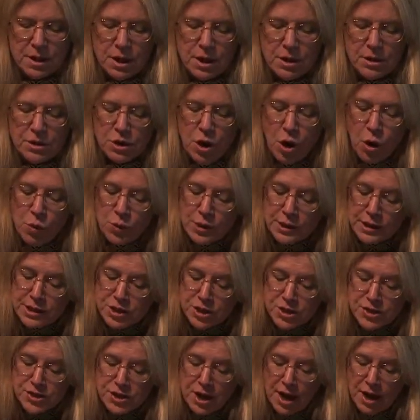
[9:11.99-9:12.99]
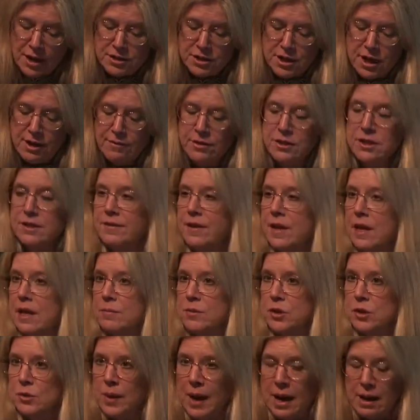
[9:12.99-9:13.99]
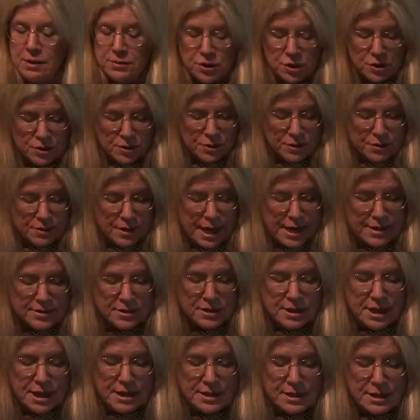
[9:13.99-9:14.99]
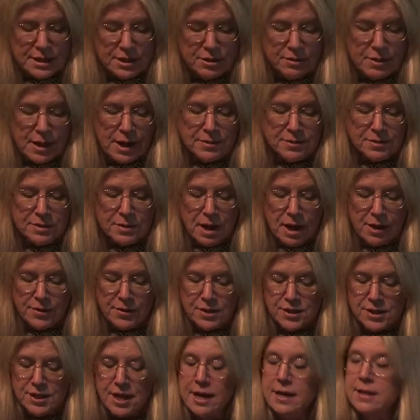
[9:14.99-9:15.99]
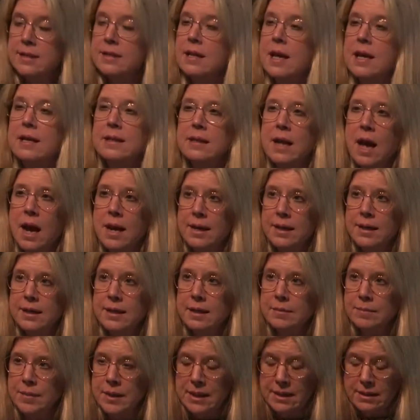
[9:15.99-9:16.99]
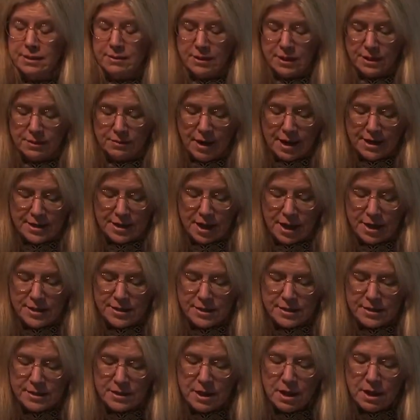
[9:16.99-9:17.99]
No religious sect ever developed around her, as they did around other saints like Nanak, Kabir, and Raidas,